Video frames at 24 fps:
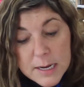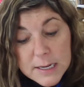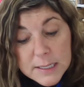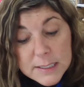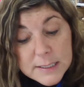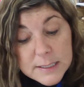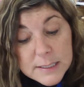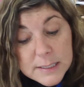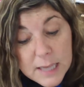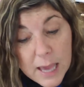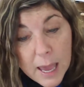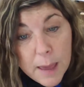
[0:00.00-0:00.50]

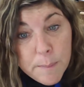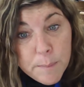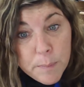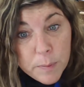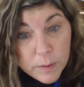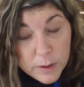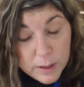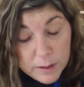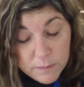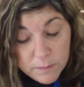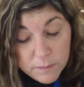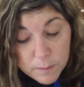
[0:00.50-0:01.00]

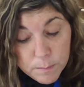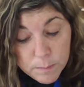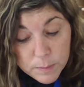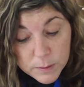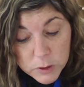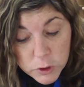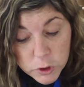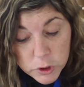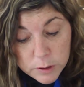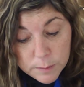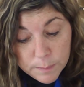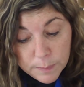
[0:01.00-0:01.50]
Scampering from
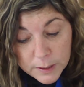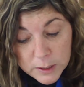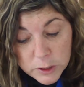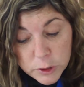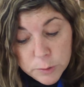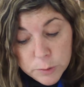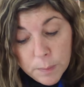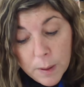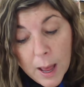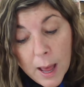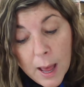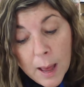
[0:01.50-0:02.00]
bush to bush,
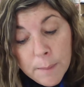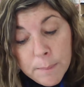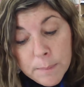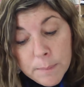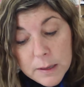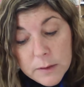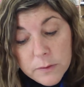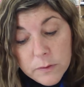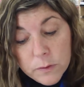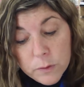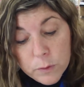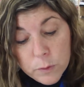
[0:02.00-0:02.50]

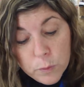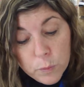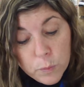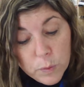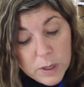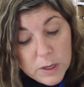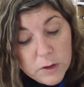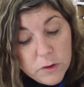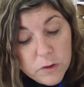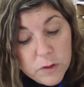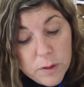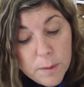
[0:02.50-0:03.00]
Poppy soon
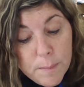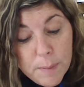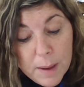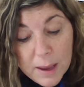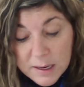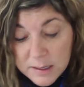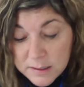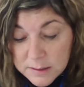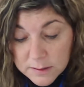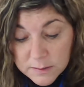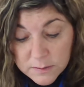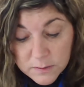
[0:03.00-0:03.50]
reached the
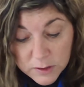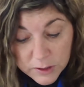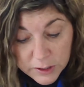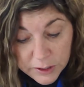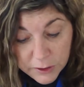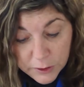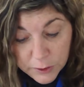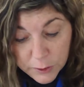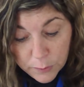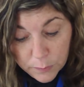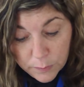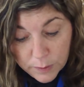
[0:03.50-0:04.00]
banks of
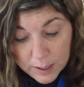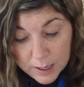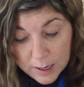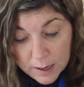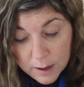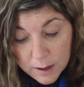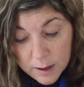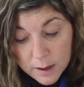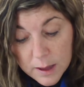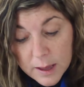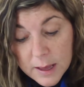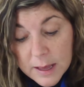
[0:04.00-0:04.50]
Glitter Creek.
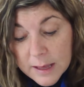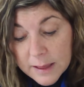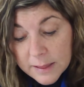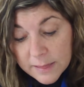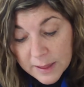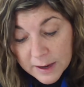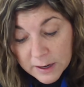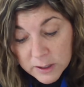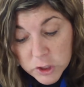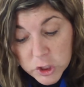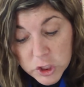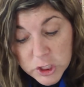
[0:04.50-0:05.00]

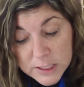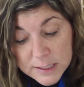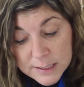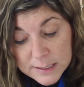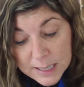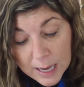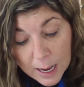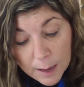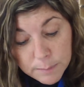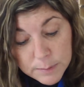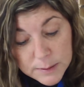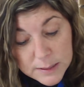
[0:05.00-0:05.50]
There she
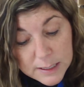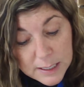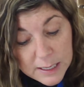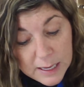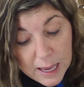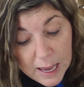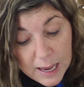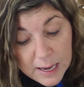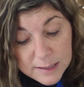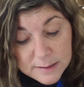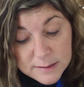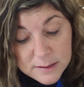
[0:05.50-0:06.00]
stopped to
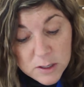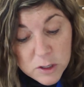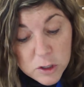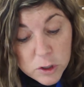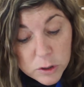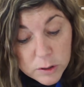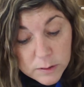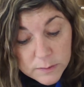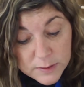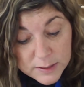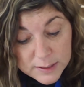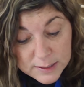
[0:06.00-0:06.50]
gaze
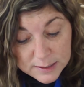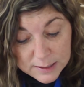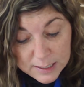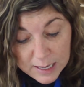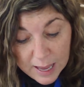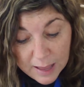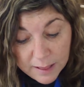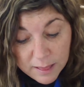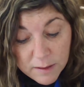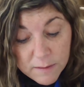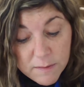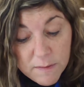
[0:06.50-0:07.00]
nervously
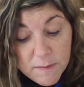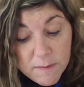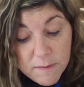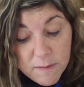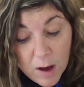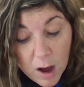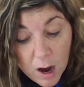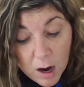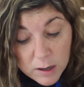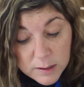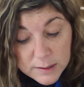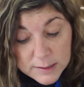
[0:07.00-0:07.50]
at the
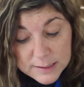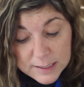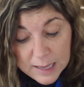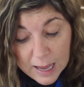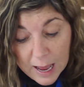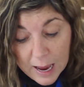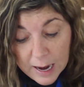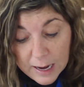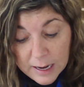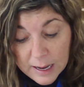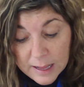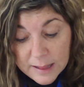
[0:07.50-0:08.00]
far
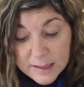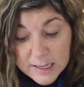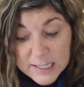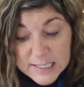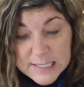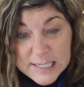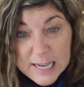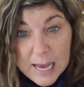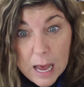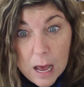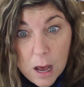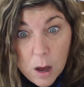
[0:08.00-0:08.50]
side and the
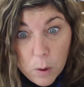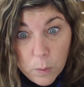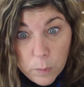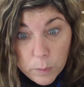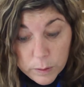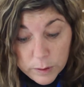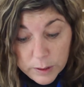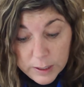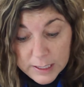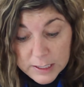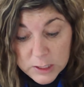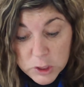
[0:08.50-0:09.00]

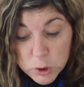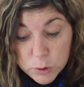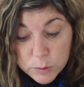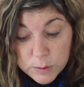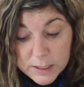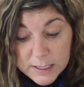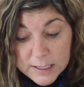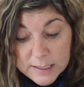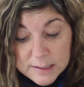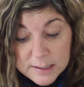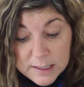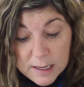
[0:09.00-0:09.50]
towering
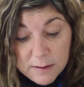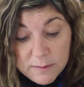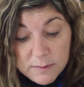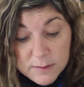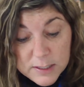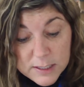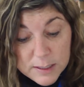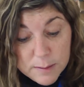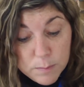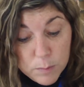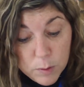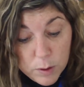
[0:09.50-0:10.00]
trees of
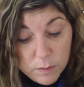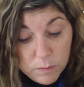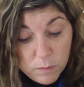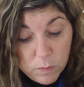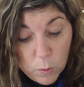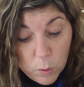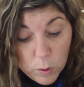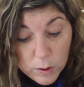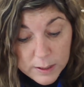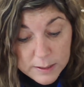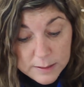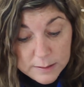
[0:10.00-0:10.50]
Dimwood
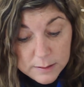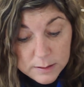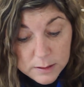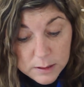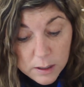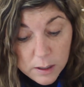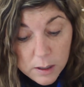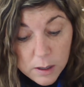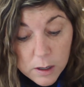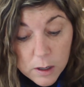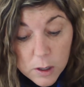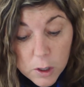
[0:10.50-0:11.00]
Forest.
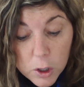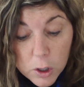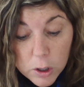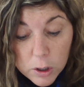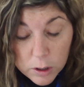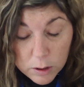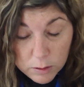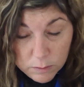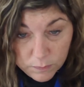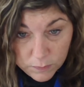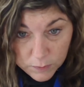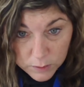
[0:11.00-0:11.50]

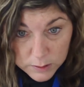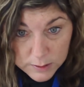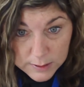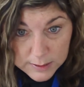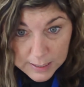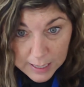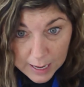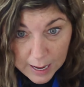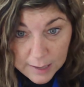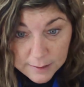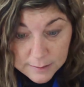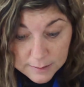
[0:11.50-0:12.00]
Her first
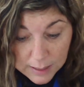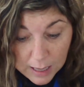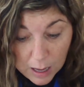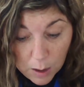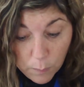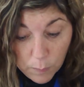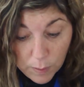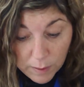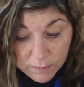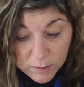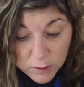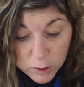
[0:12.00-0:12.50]
task,
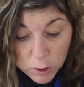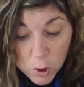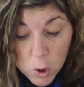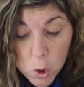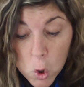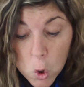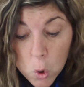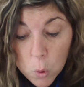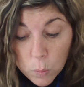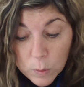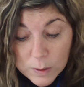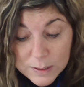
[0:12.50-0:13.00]
however,
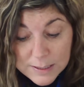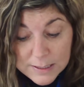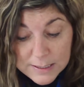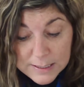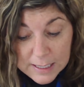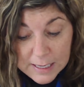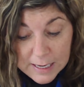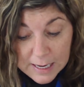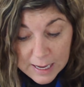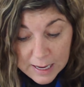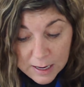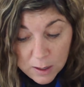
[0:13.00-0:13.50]
was to
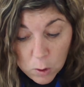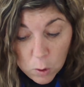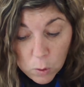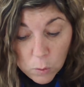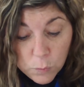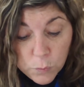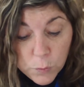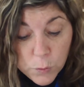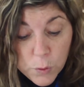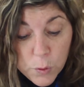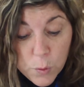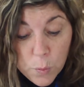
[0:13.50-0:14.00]
get
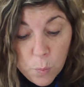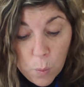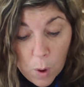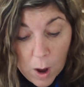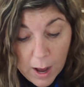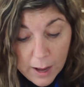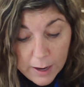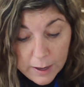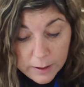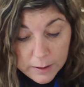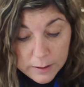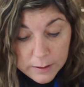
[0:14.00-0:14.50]
over the
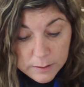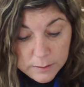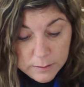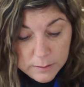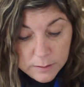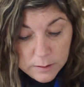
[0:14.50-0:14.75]
water.